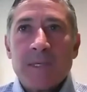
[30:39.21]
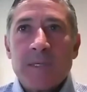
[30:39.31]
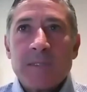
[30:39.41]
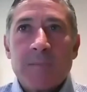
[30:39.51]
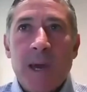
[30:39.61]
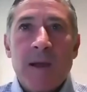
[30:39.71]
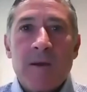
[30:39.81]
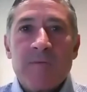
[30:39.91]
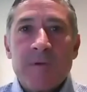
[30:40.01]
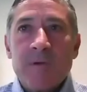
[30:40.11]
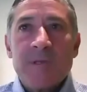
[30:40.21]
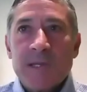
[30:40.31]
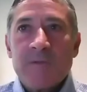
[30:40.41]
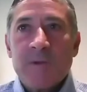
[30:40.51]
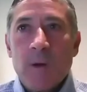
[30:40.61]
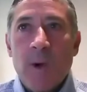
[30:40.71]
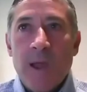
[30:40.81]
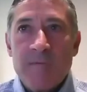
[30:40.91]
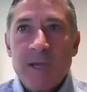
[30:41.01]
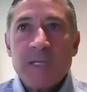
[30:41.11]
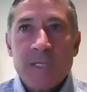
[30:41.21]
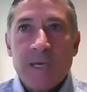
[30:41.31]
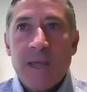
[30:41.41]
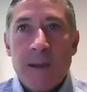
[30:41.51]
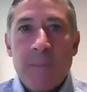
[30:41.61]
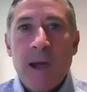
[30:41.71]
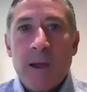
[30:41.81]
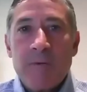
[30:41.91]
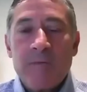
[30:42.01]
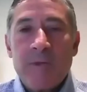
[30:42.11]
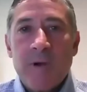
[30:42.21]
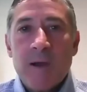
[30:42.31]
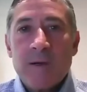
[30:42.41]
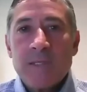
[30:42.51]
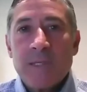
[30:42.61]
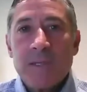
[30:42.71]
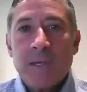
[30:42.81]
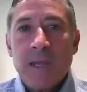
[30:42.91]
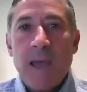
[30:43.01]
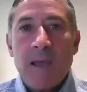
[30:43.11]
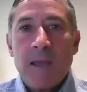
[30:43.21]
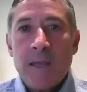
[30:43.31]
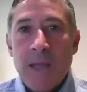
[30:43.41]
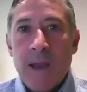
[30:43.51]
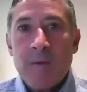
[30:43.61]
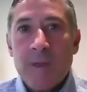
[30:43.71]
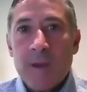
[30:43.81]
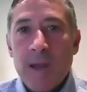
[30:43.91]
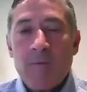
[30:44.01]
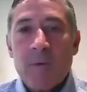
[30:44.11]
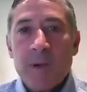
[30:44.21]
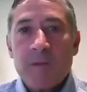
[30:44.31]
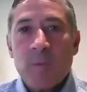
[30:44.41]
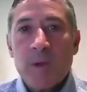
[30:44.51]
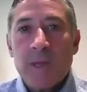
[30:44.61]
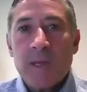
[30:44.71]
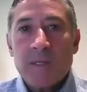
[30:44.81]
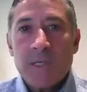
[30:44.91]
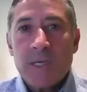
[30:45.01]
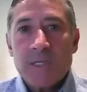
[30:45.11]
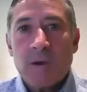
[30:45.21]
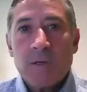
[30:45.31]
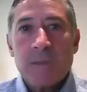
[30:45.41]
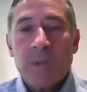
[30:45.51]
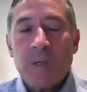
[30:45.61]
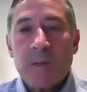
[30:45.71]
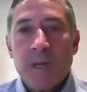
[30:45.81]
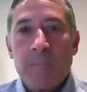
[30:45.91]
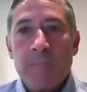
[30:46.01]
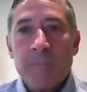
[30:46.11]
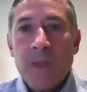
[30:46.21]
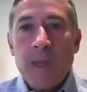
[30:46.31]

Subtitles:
It doesn't matter if you're 6 feet away. Eventually, that amount of the virus in the air that everybody's breathing is going to start to build up.